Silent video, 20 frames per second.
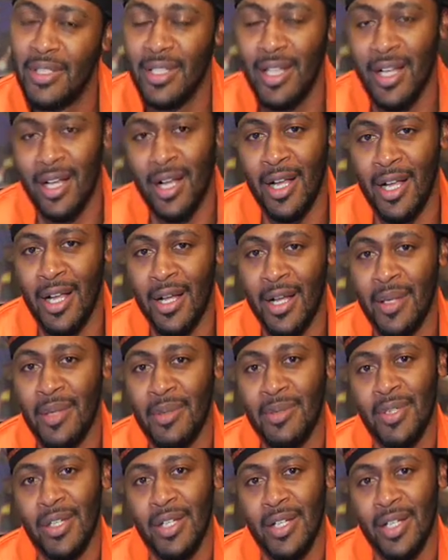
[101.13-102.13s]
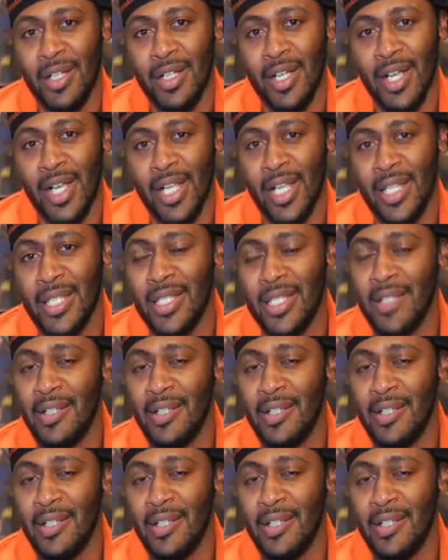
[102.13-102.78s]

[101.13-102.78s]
I guess,